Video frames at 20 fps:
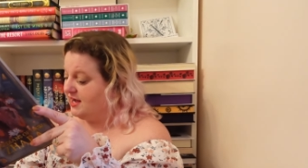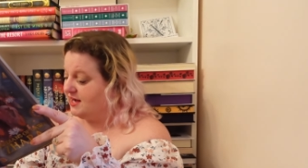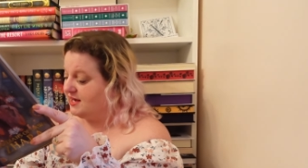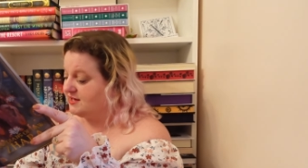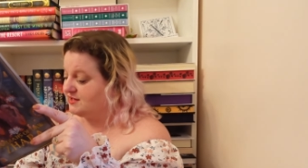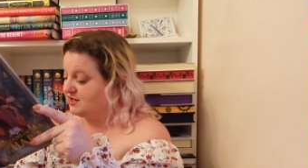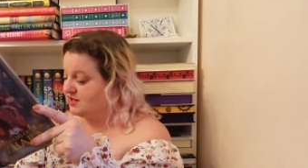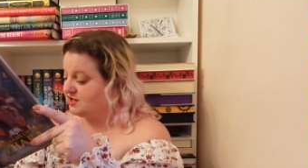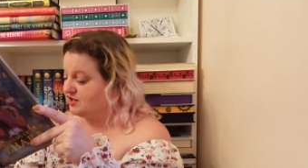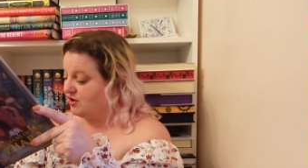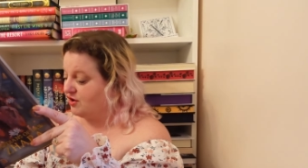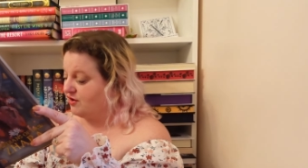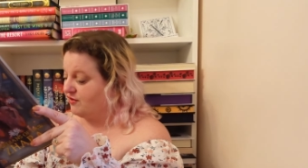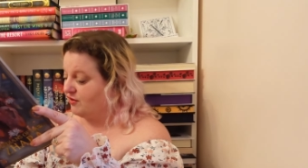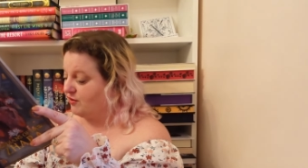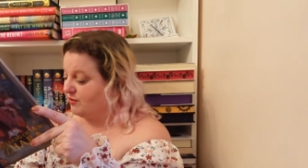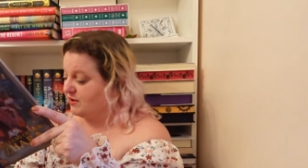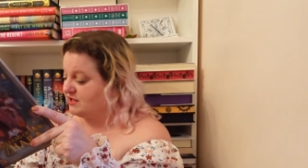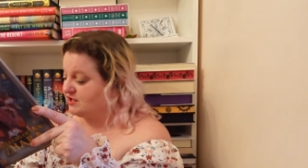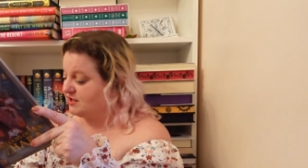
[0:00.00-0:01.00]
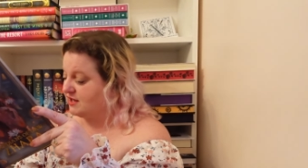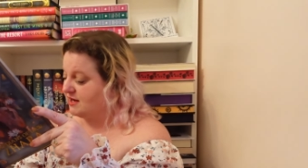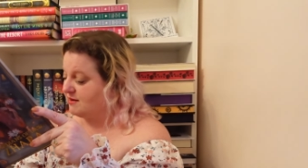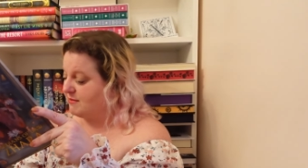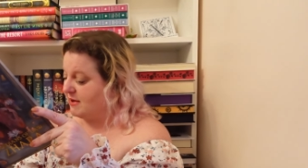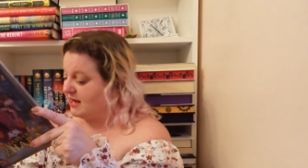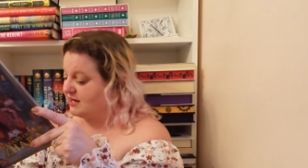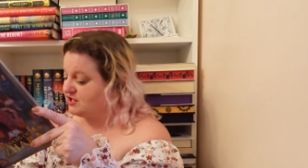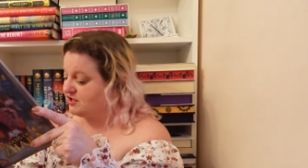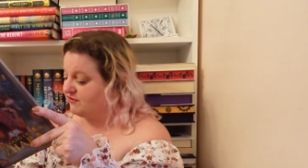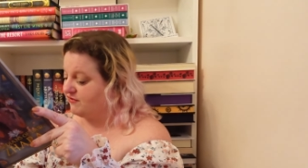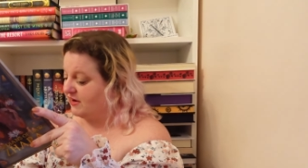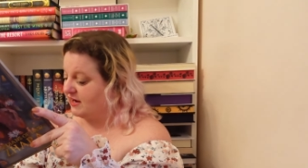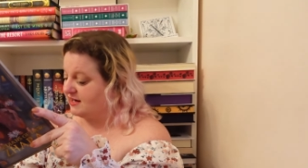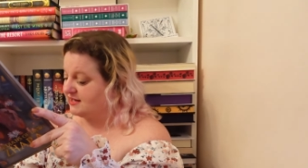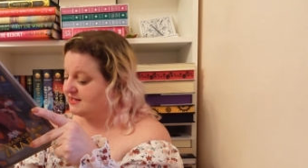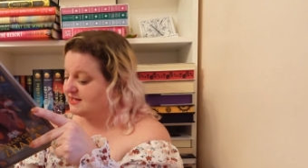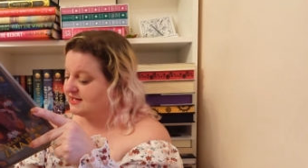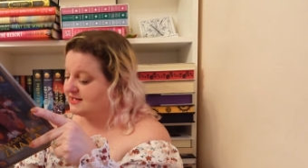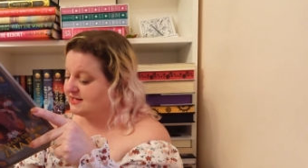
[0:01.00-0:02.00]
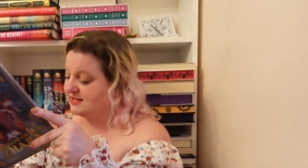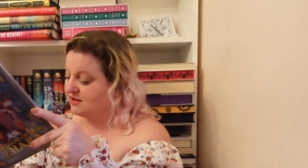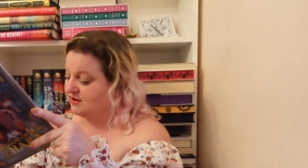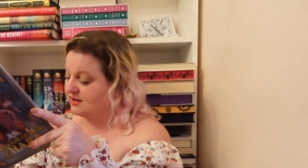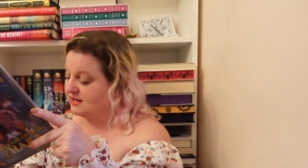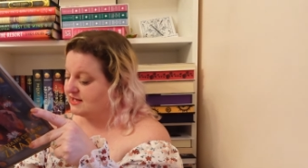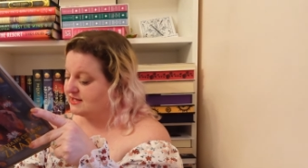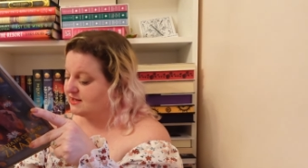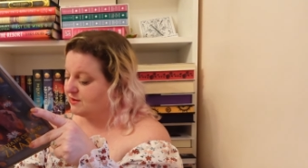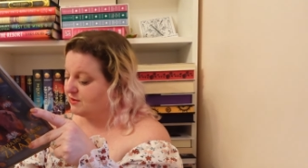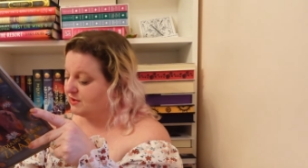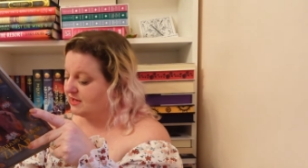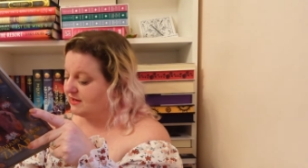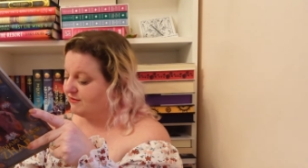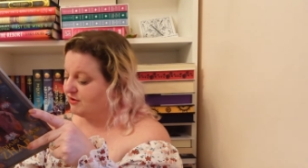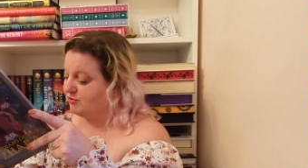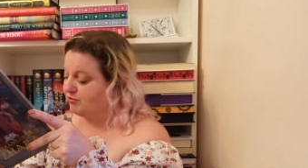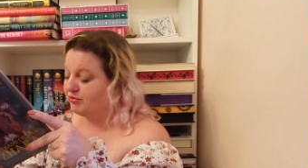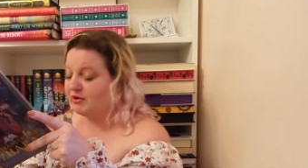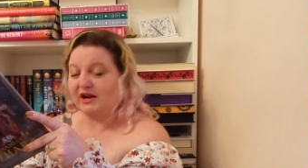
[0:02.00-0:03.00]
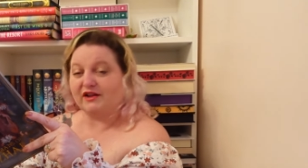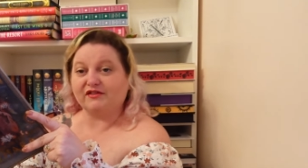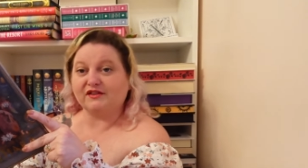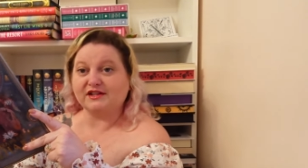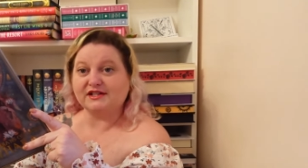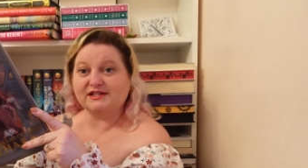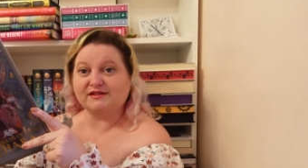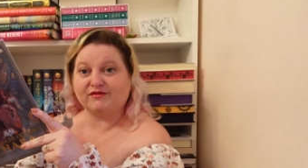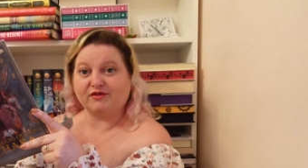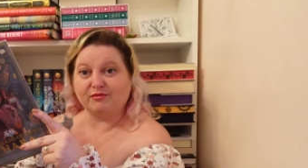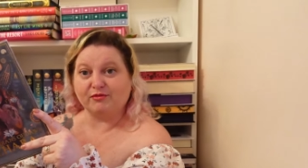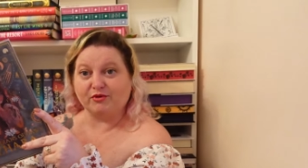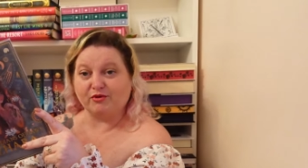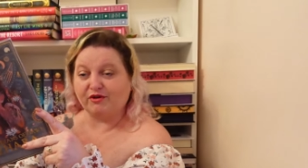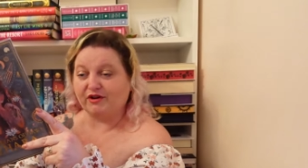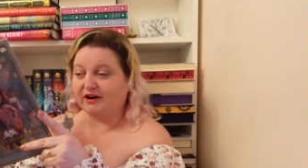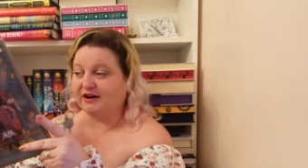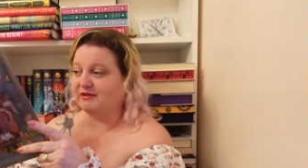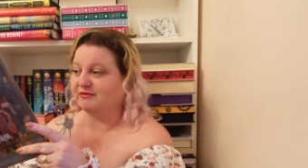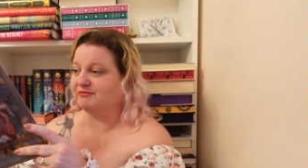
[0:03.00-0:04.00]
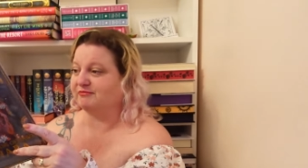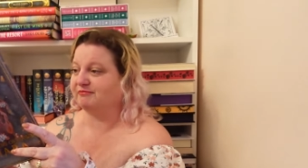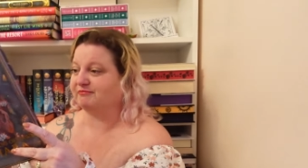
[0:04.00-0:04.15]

is the start of a richly imagined fantasy series that will leave you breathless for more.